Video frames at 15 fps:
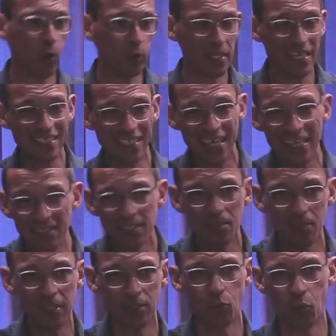and is
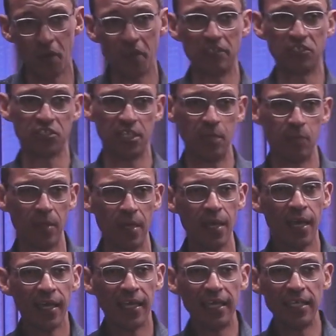intimate with the sheep.
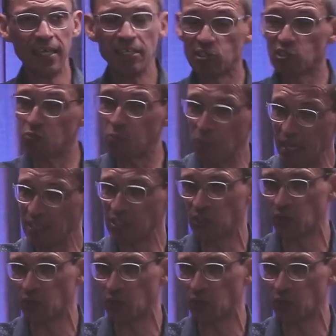He, he speaks to